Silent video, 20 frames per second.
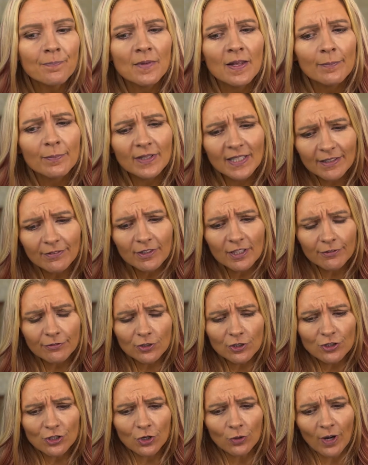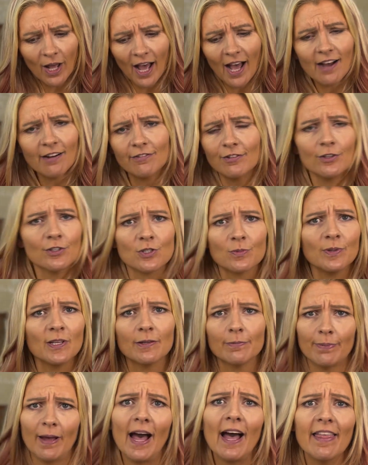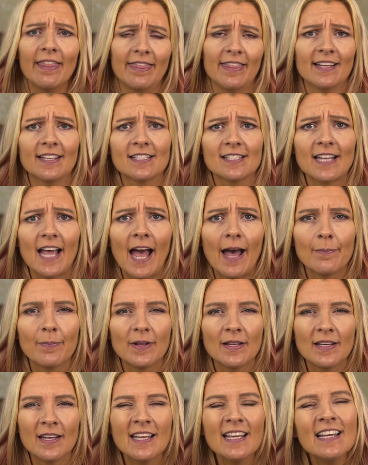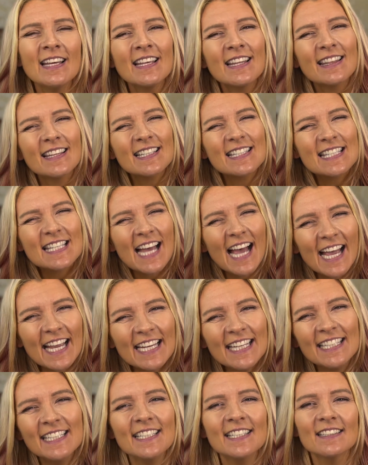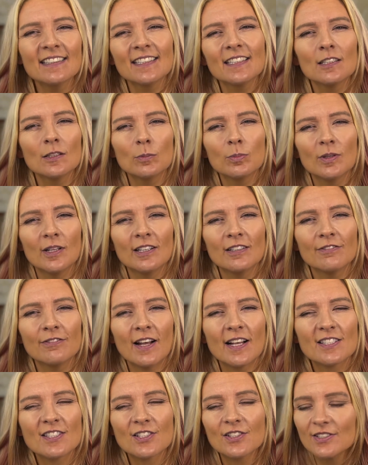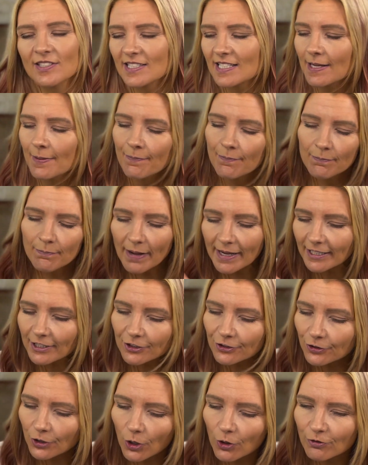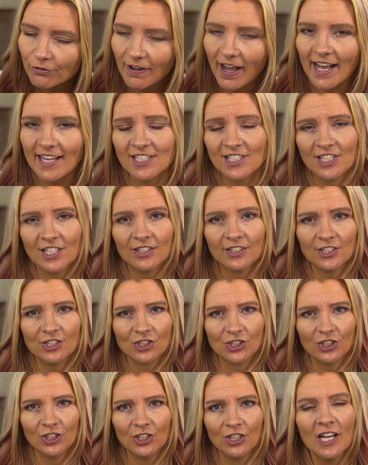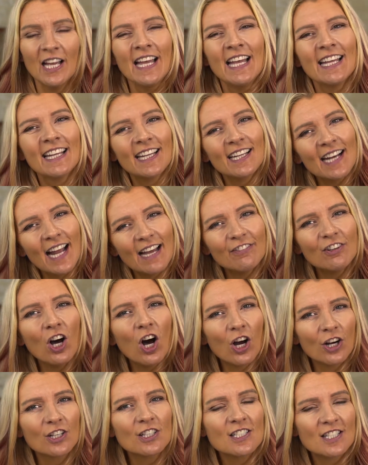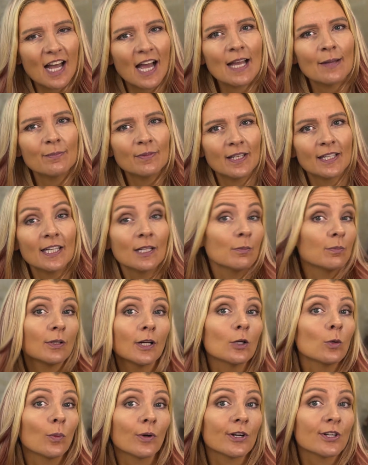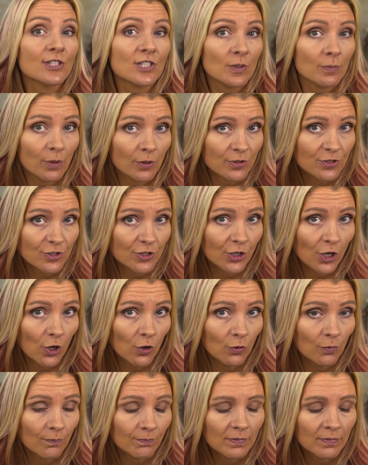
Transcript: But even if you don't have those big bad things happen, the tiny little blood vessels, the microvasculature, can have a hard time getting blood where it's supposed to go.